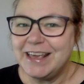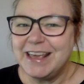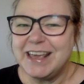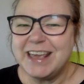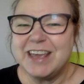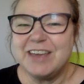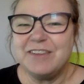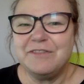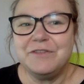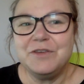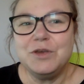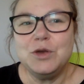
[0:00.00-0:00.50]

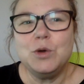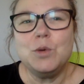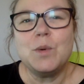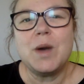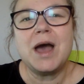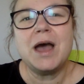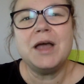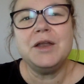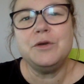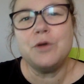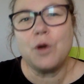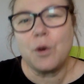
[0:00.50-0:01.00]
If you
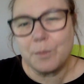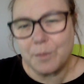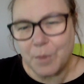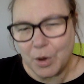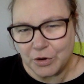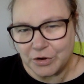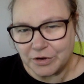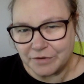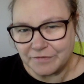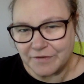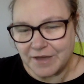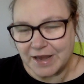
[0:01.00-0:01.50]
are not
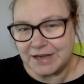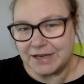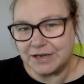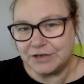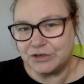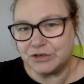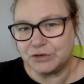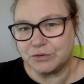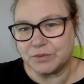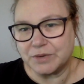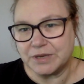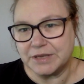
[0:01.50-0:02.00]
motivated
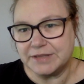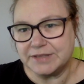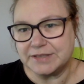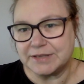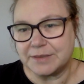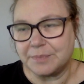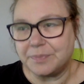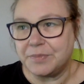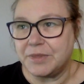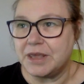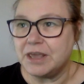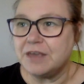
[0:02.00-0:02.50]
to read
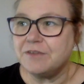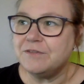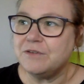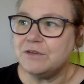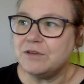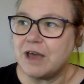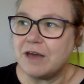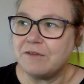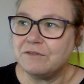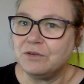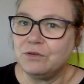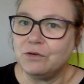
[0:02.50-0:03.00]
something, if you
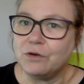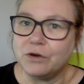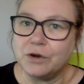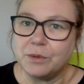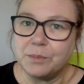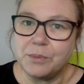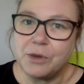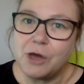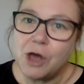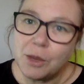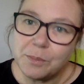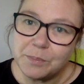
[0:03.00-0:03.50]
haven't got a
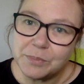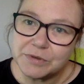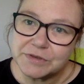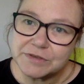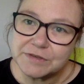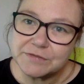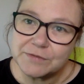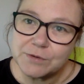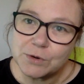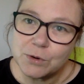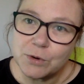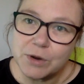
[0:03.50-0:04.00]
purpose
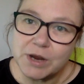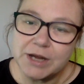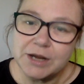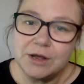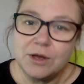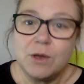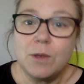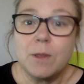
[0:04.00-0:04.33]
for it,